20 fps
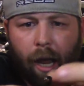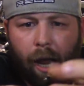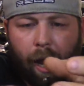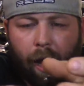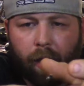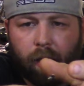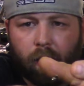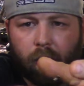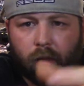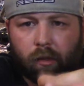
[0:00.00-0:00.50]

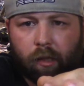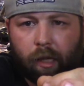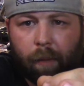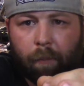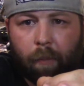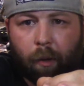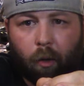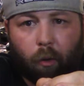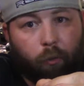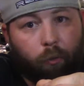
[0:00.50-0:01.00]
and there's a
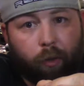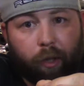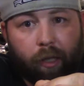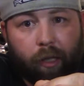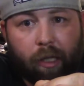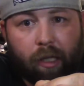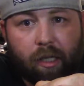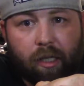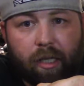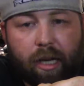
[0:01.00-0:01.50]
metal ring
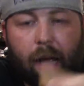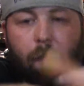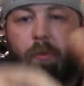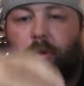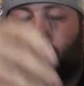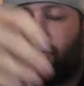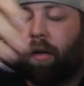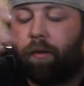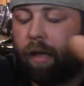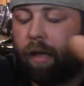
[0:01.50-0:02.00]
that snaps around the